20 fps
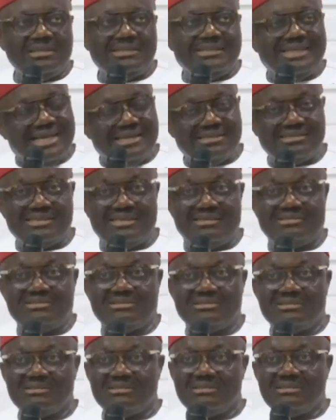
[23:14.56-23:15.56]
DSS.
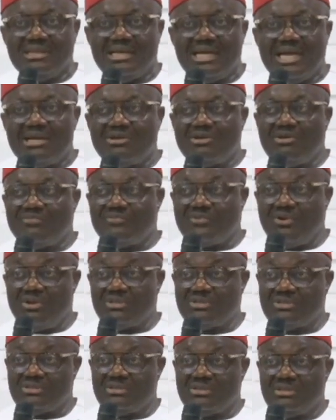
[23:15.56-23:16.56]
And of
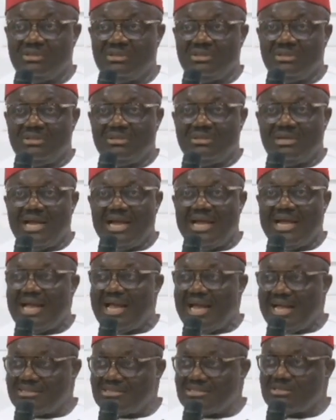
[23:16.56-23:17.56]
course, I
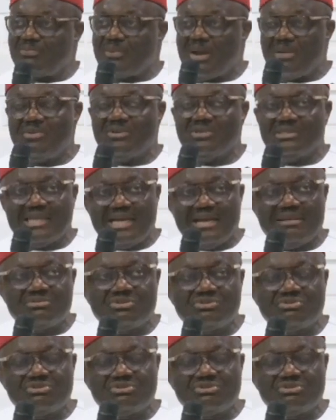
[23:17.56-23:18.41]
asked Premium Times